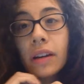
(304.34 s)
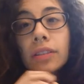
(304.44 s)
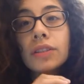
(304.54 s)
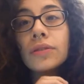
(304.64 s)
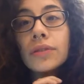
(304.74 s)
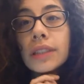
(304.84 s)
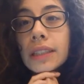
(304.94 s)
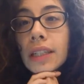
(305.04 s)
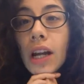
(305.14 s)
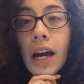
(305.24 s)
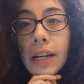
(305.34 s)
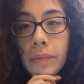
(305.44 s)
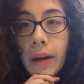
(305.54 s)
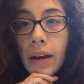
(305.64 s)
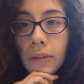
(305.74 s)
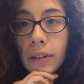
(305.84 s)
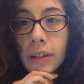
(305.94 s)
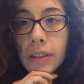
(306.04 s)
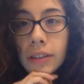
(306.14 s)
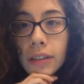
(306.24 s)
else who is not in
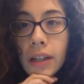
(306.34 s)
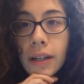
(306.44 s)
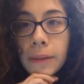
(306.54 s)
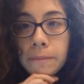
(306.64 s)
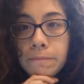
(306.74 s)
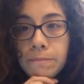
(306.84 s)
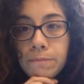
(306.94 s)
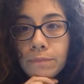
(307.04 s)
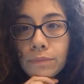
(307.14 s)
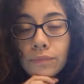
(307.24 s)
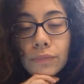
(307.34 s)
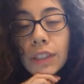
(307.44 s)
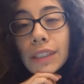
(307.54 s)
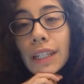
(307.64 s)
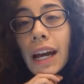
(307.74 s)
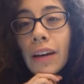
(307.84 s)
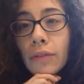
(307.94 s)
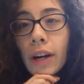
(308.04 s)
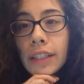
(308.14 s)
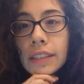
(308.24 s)
power doesn't
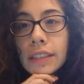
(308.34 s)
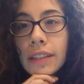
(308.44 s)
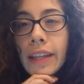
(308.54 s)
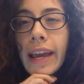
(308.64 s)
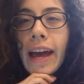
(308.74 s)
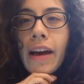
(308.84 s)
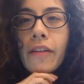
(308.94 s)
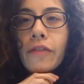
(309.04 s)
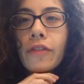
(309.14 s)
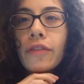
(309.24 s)
have rights. They have